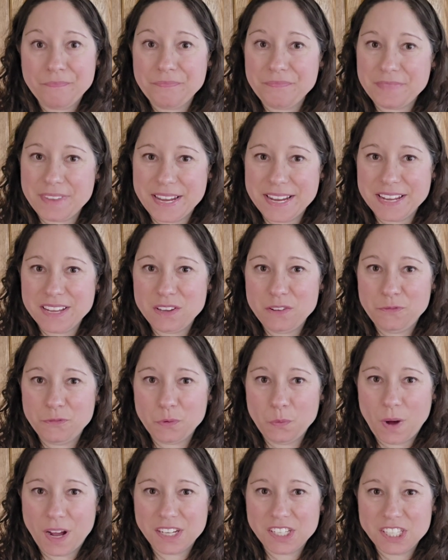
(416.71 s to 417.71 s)
Thank you for
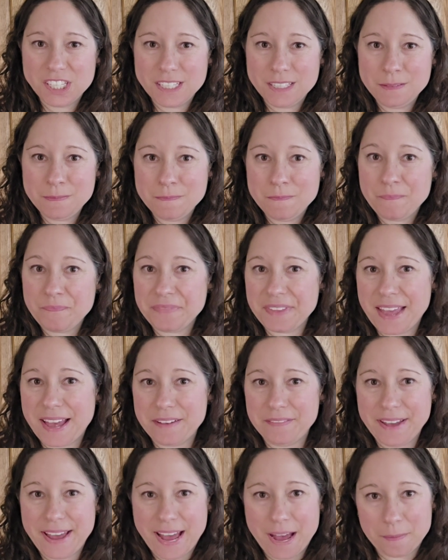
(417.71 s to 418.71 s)
watching. Have a
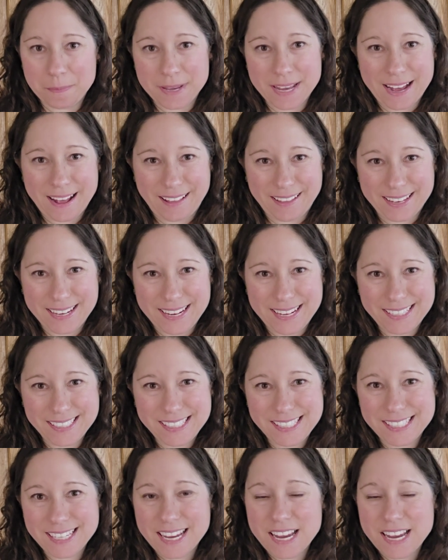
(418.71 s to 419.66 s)
happy holidays.